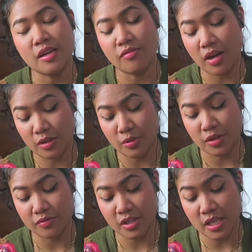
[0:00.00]
a follower
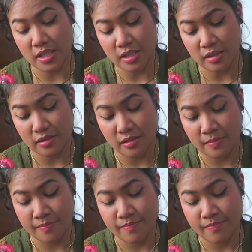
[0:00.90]
of Jesus.